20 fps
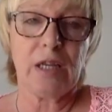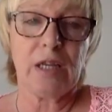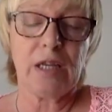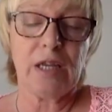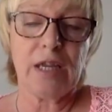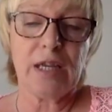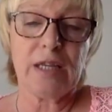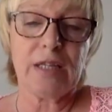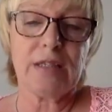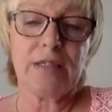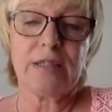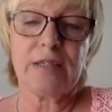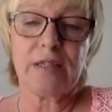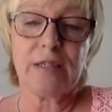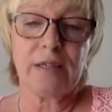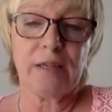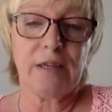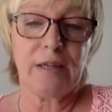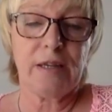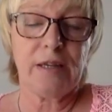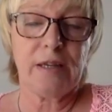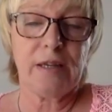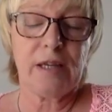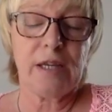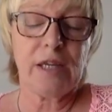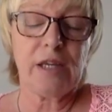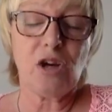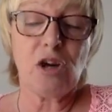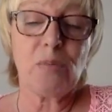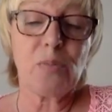Yet,
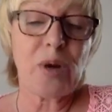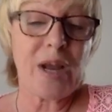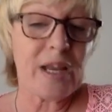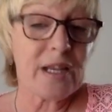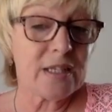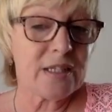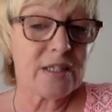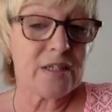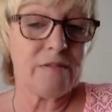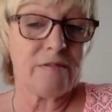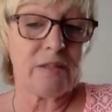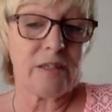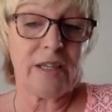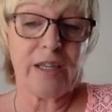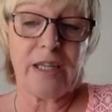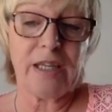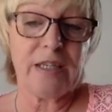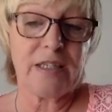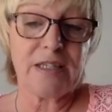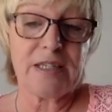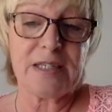incomprehensibly,